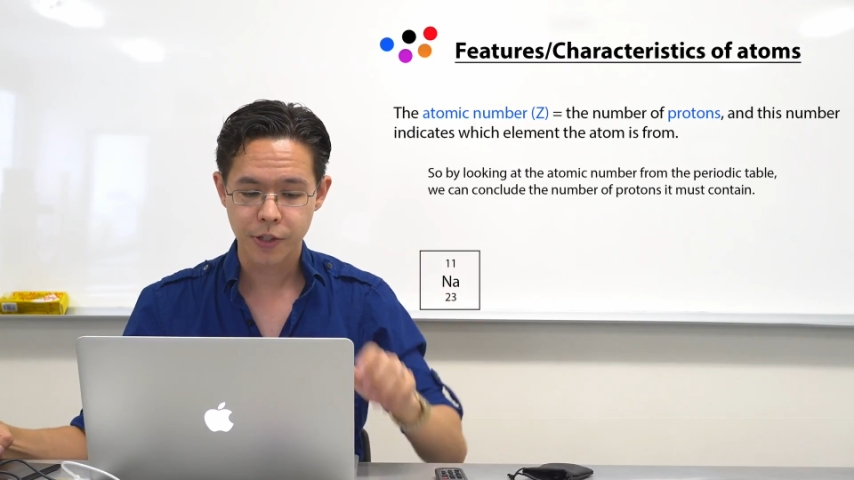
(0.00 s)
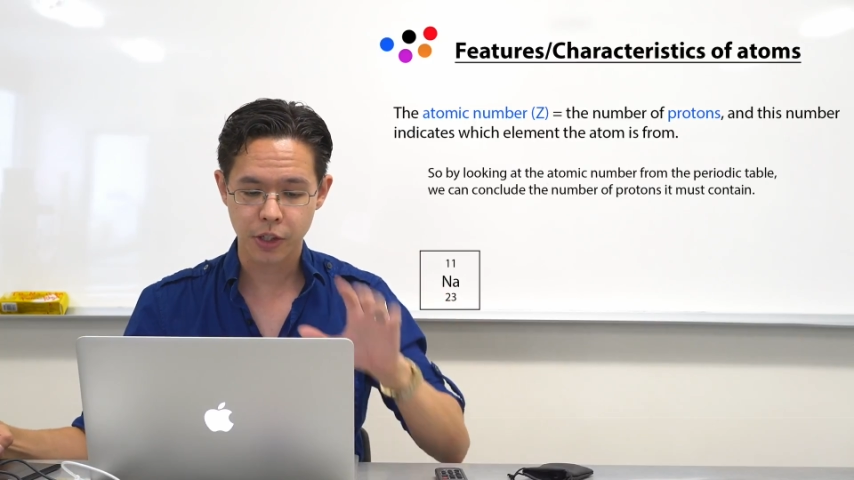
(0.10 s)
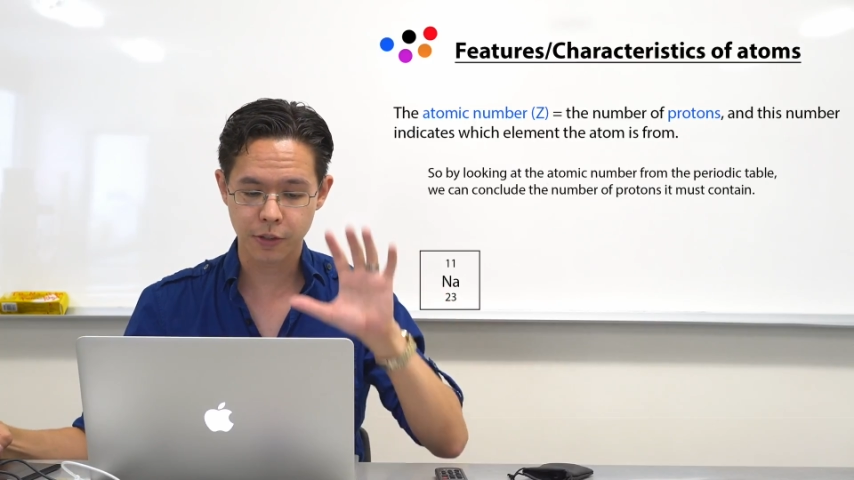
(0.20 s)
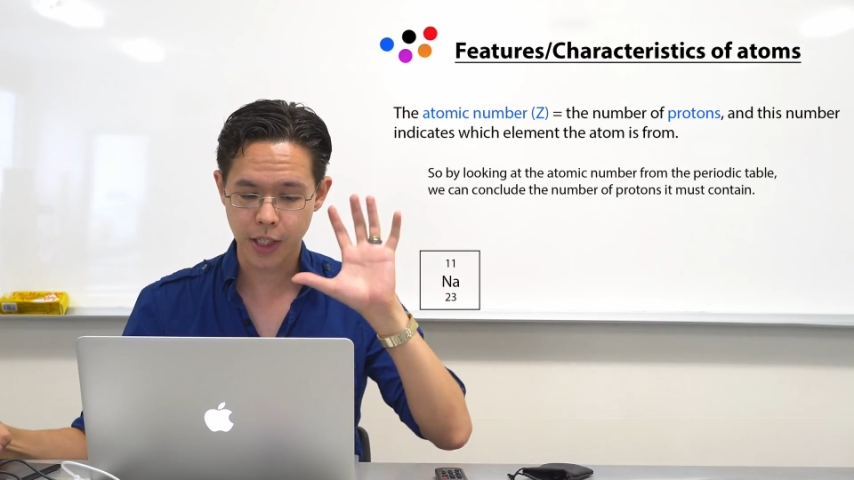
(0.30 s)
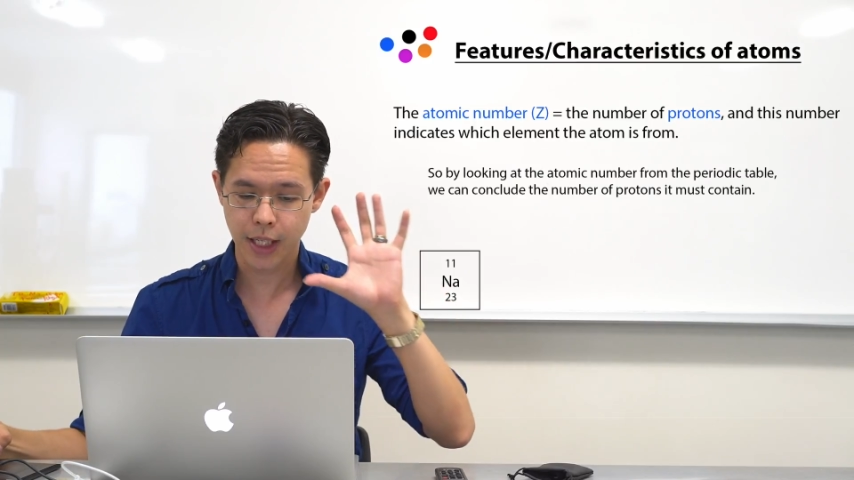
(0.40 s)

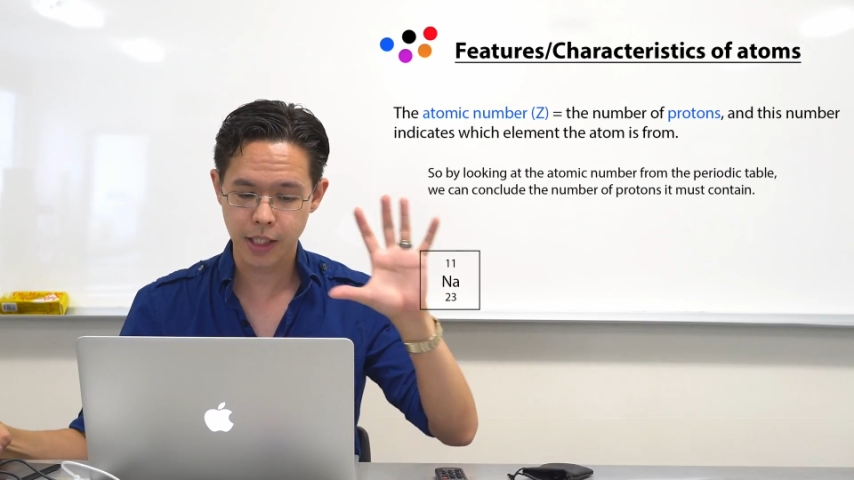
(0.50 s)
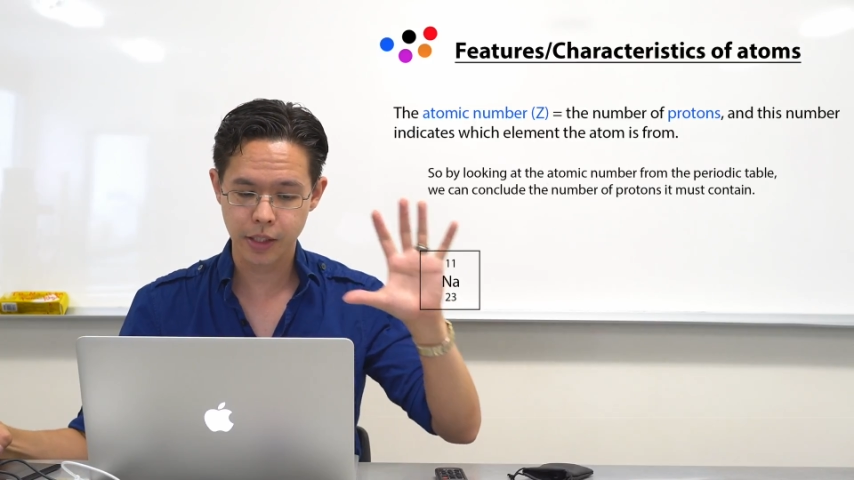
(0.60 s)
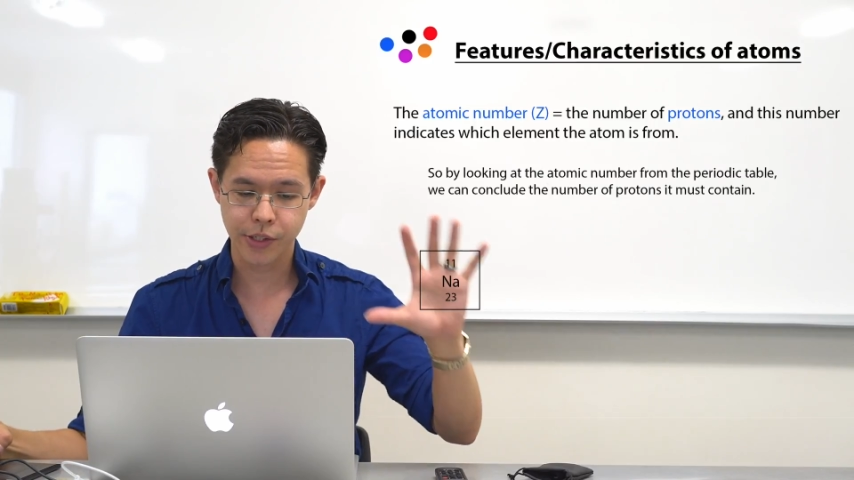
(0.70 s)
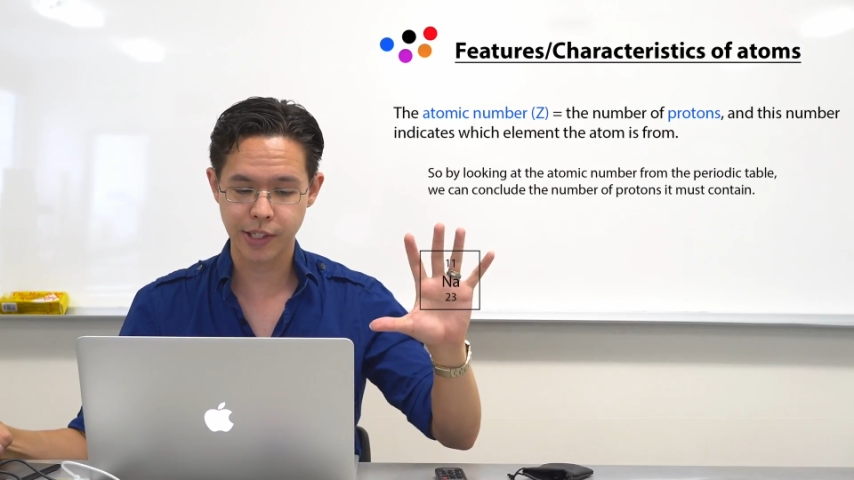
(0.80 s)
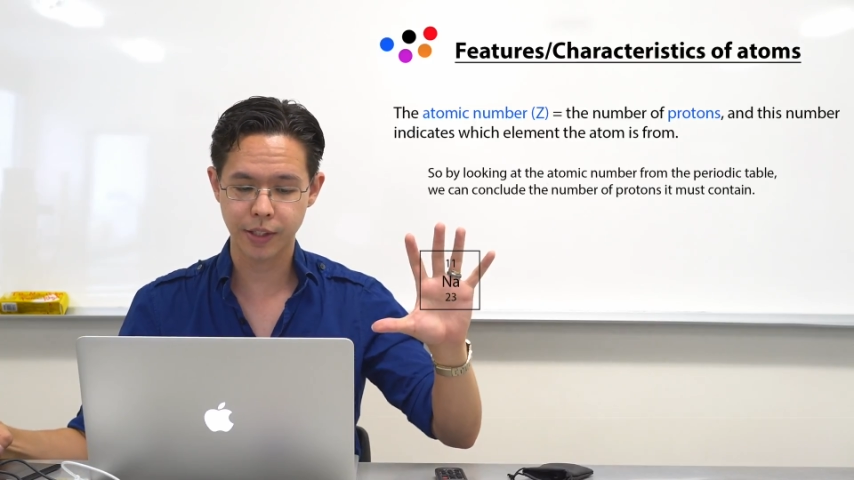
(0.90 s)
So I've
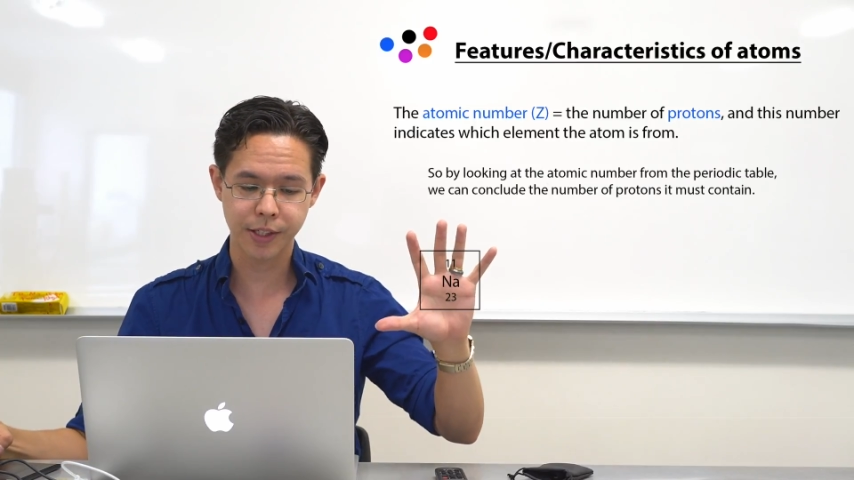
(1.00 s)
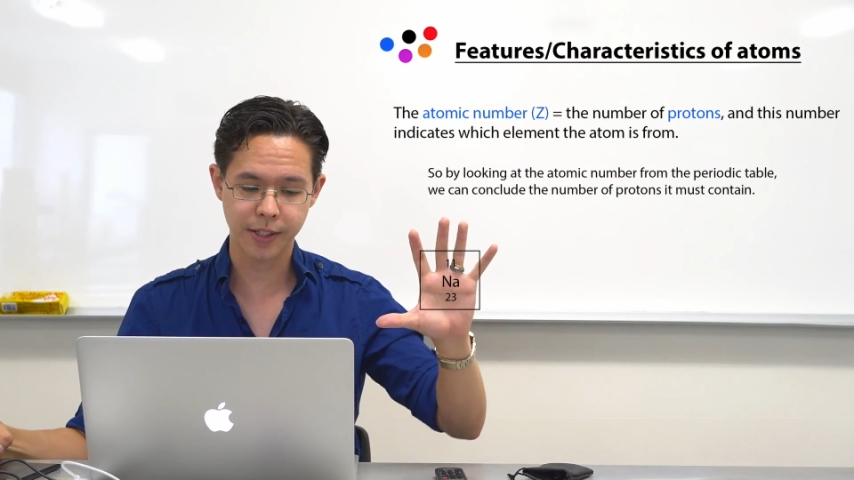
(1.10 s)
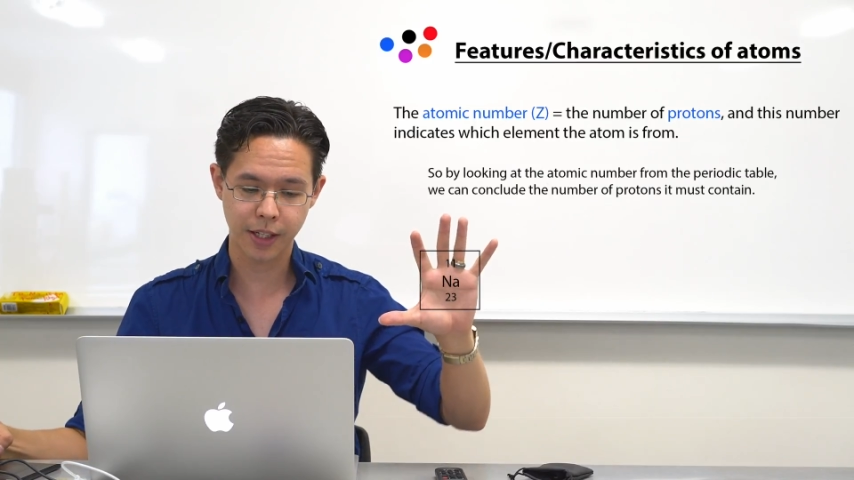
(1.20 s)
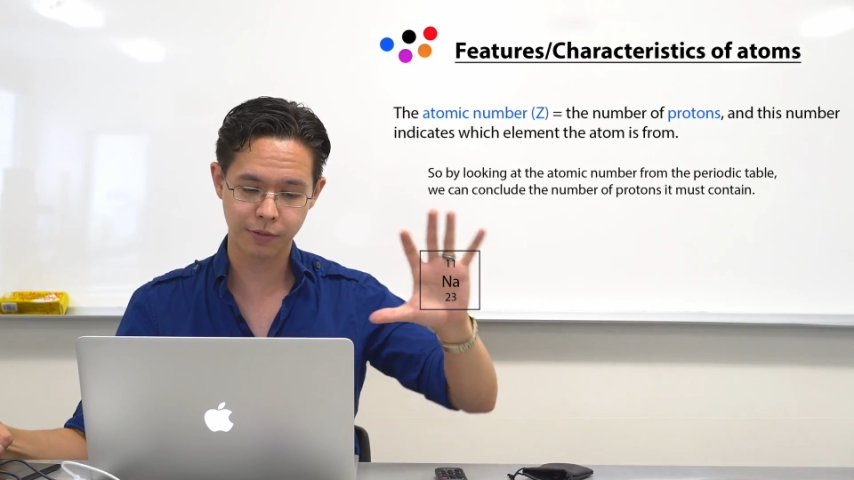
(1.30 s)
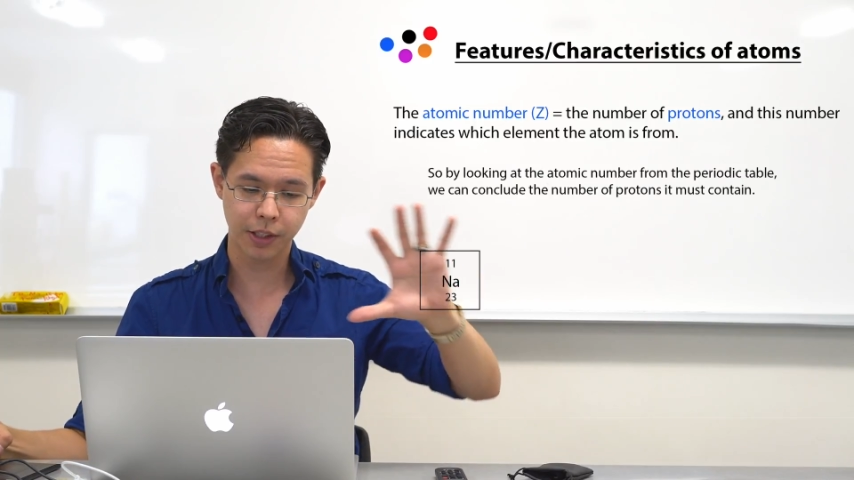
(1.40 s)
taken a
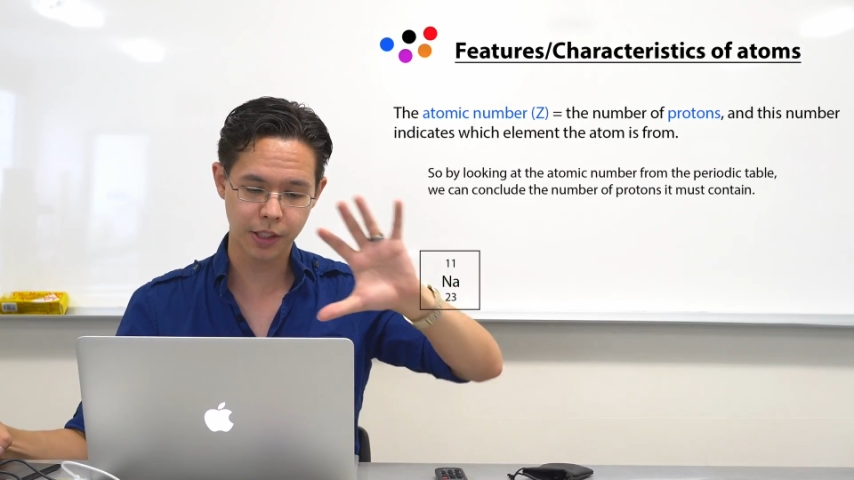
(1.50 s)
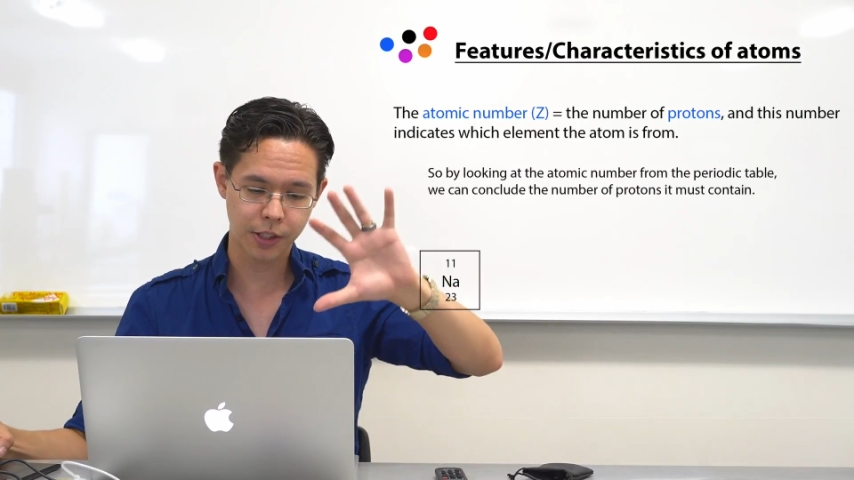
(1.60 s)
slice out of it.